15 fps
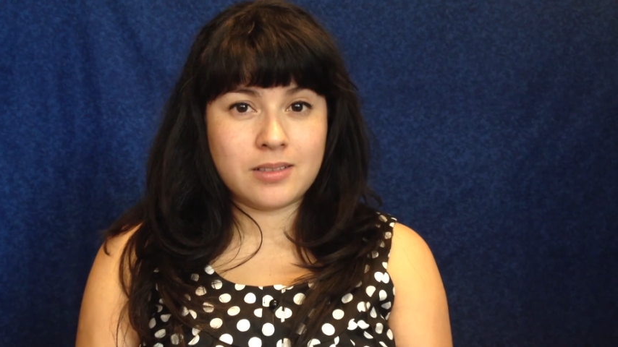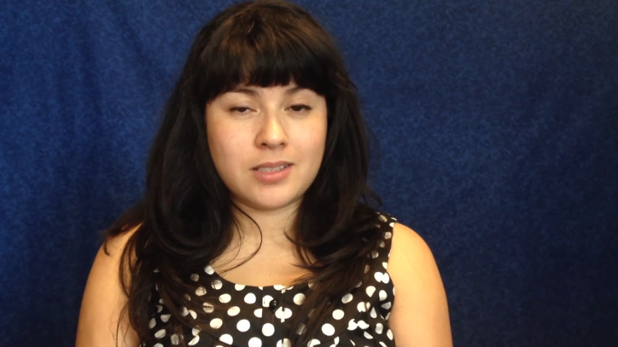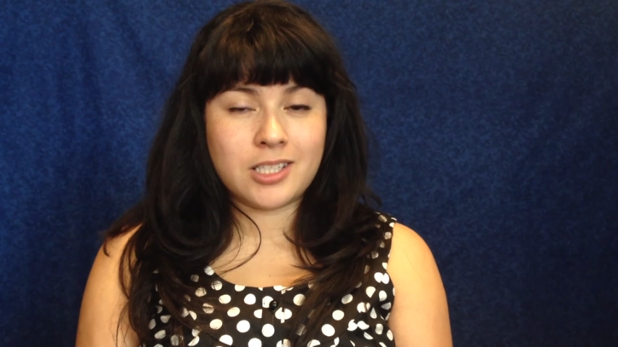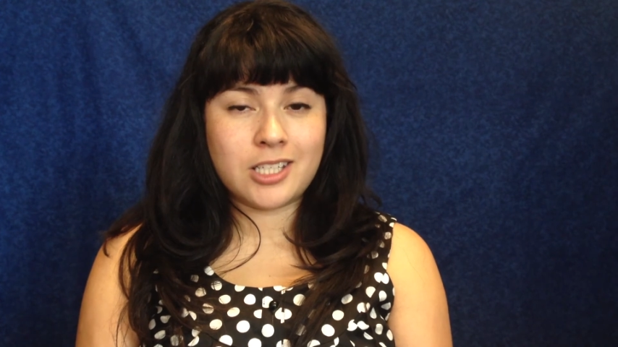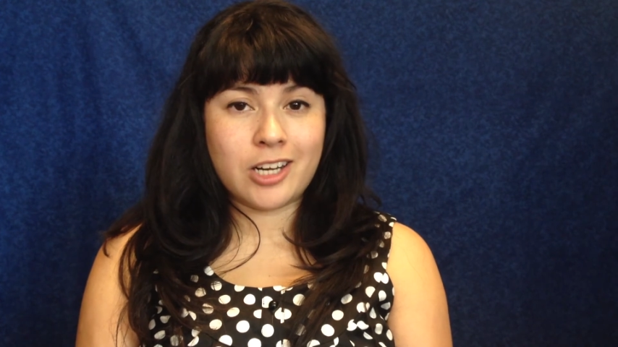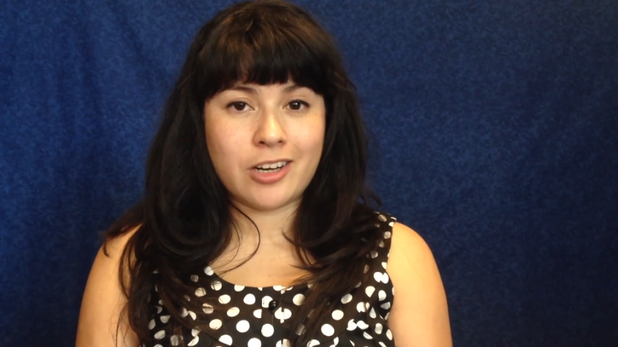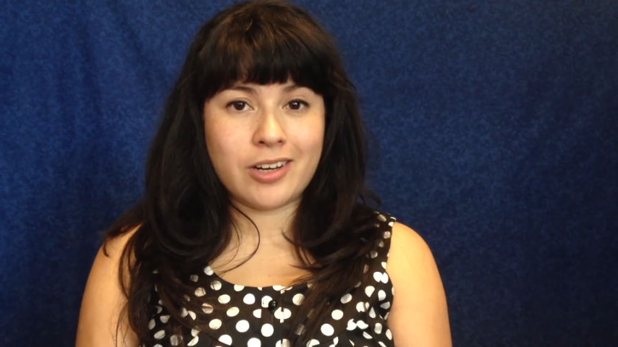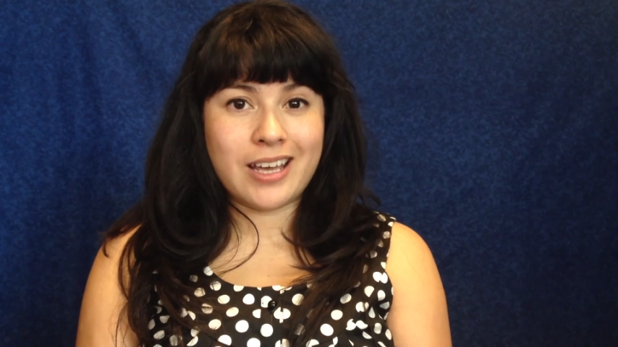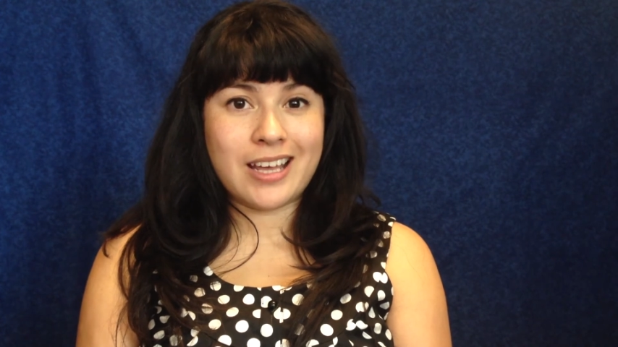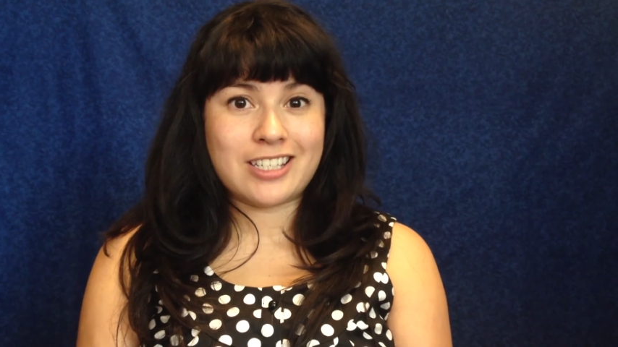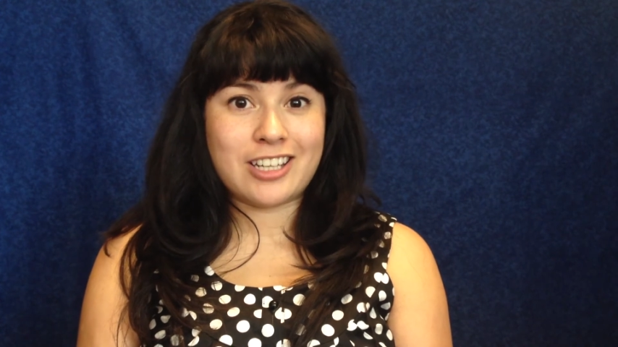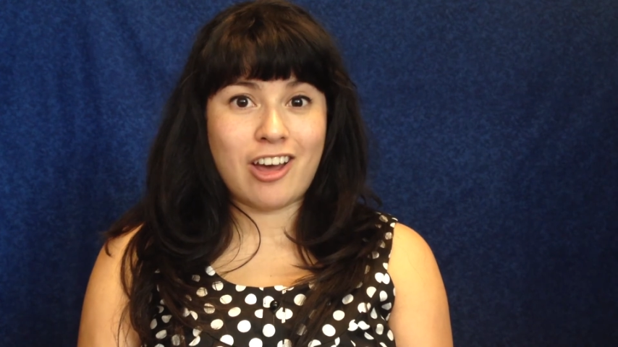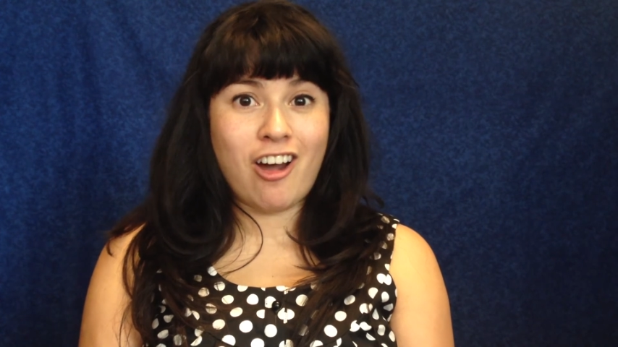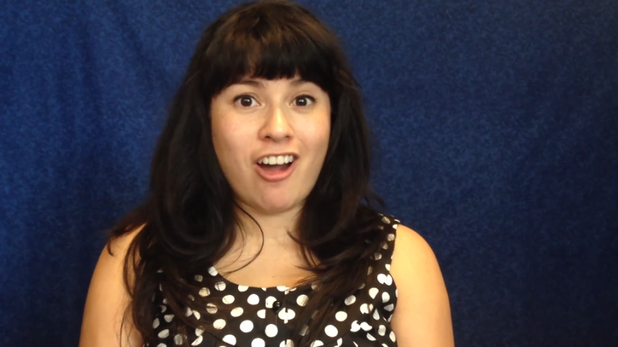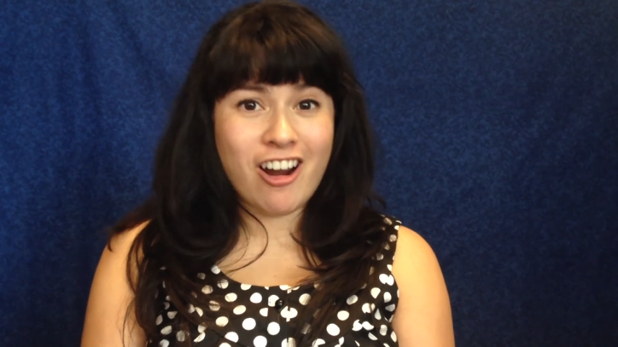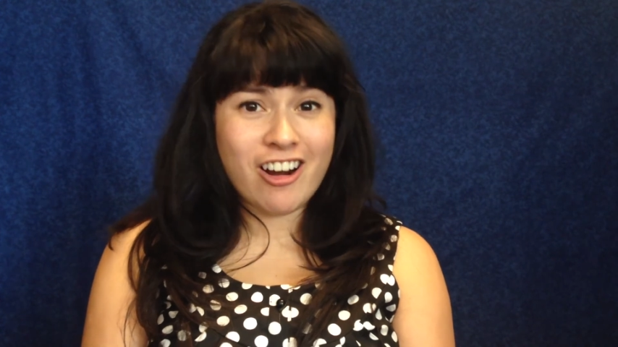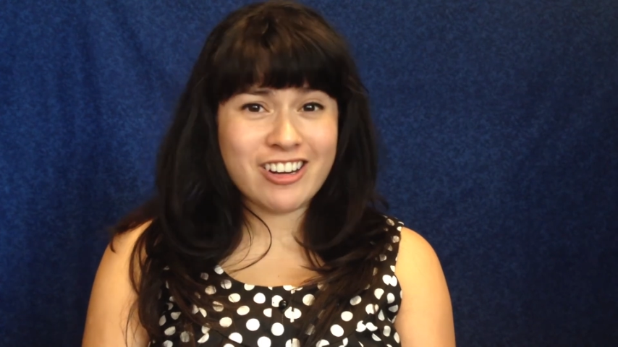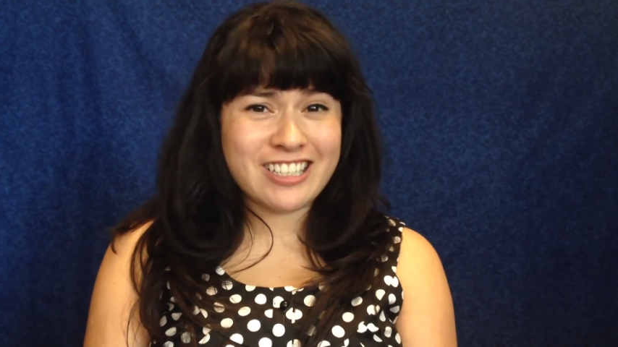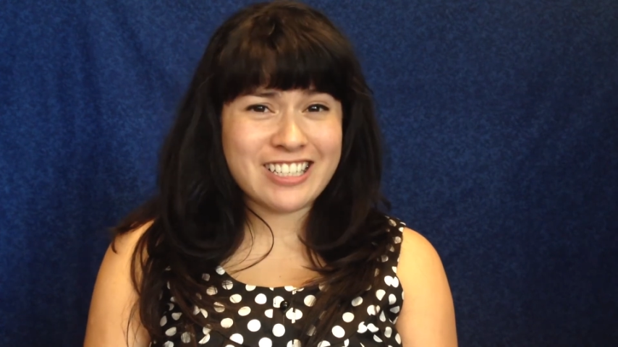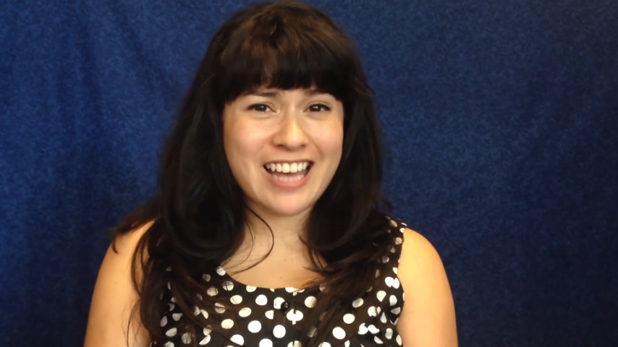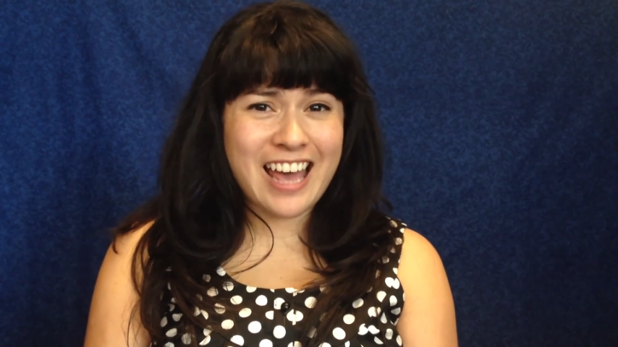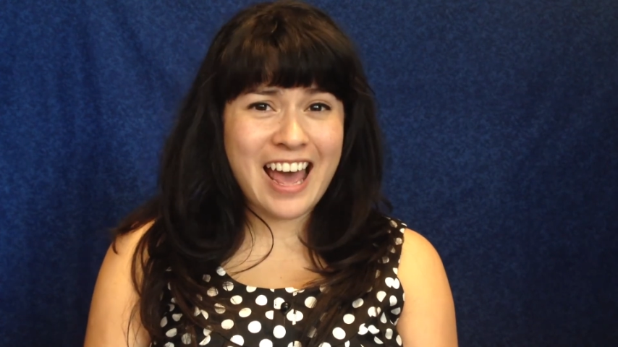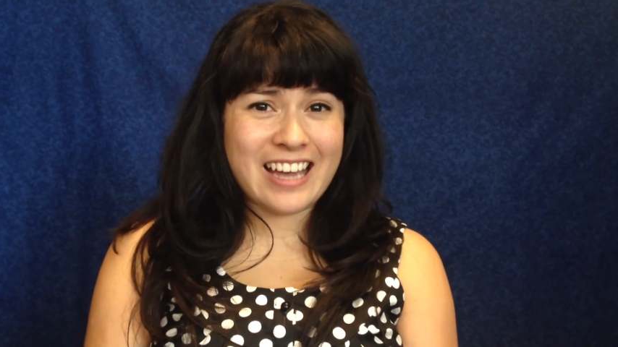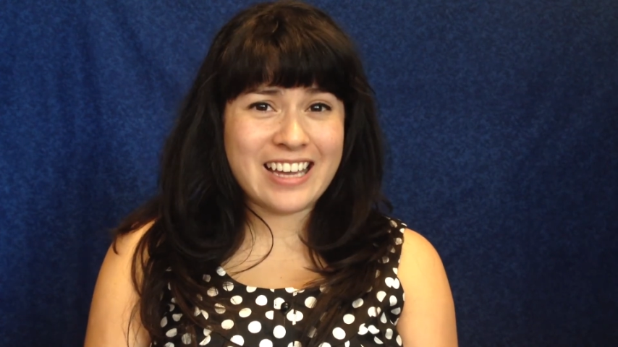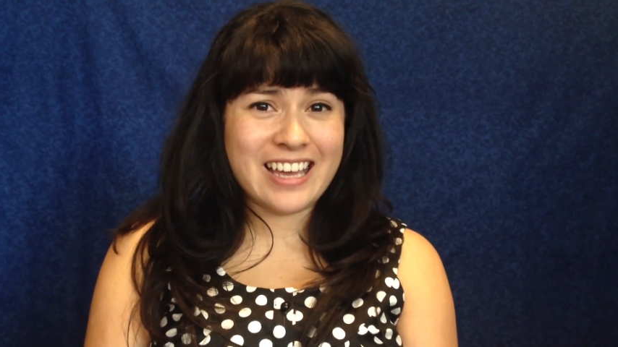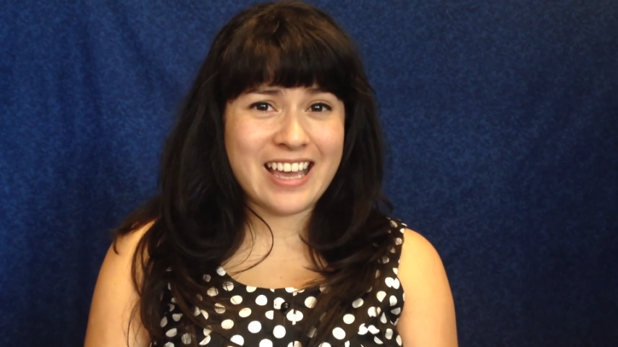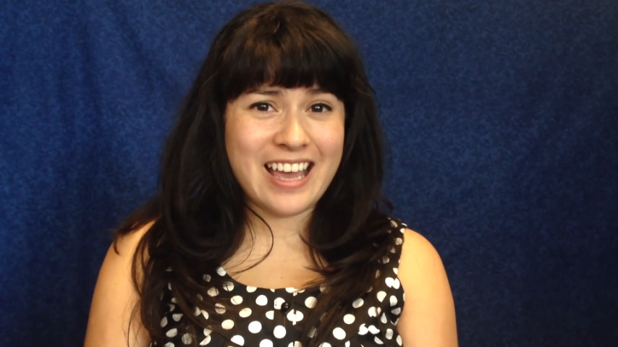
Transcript: Sarek has a heart attack,